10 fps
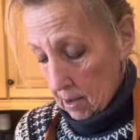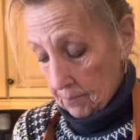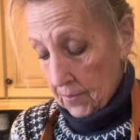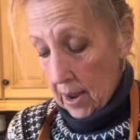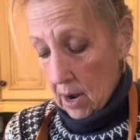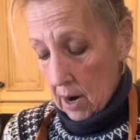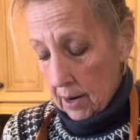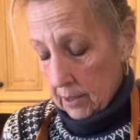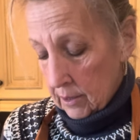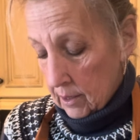They
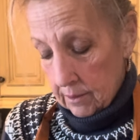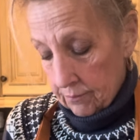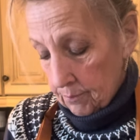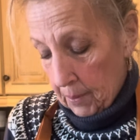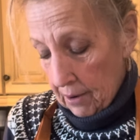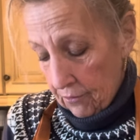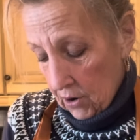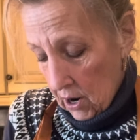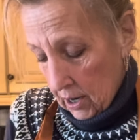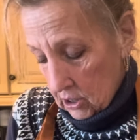are by
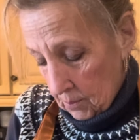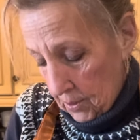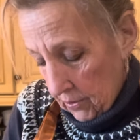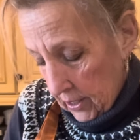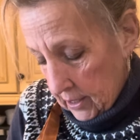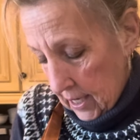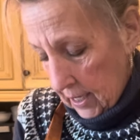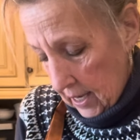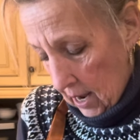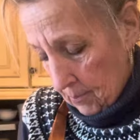far superior to
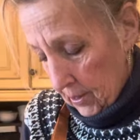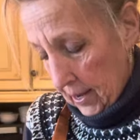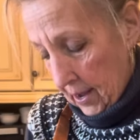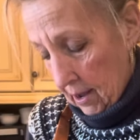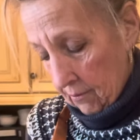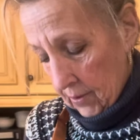any apple I have.